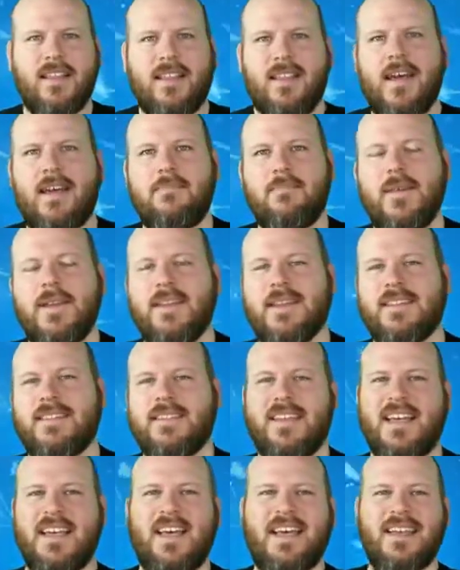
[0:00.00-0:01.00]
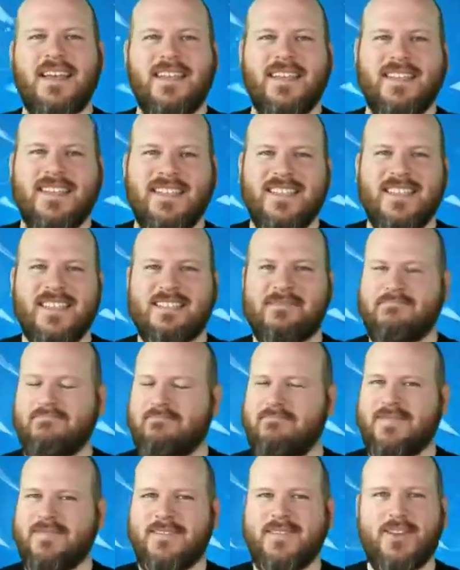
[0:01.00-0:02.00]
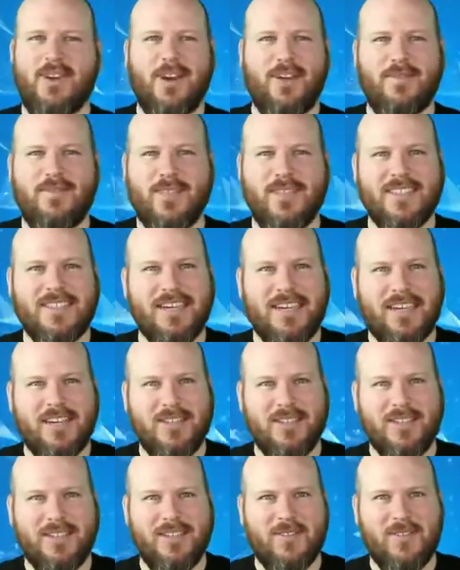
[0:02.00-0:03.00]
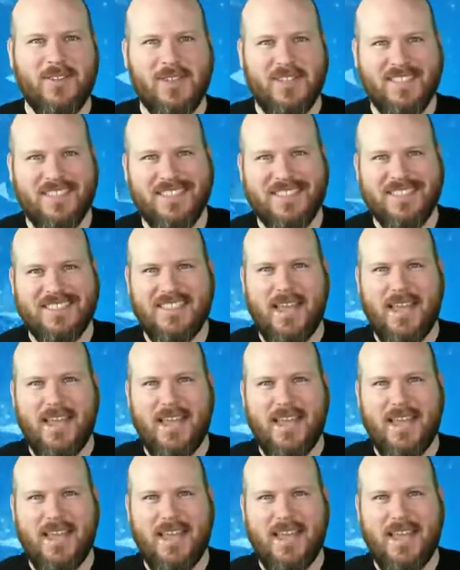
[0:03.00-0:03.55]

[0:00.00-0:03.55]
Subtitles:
That being said, sorry for the technical difficulties.